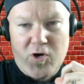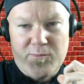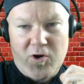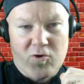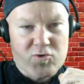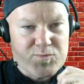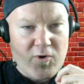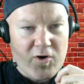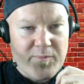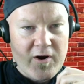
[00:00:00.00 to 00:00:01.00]
I'm your host,
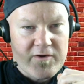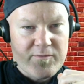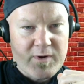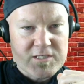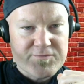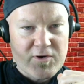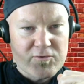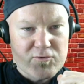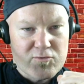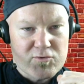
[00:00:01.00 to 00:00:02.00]
Mark Perry from
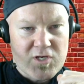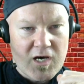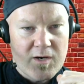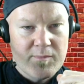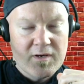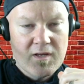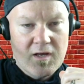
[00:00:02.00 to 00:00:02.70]
XFL News Hub.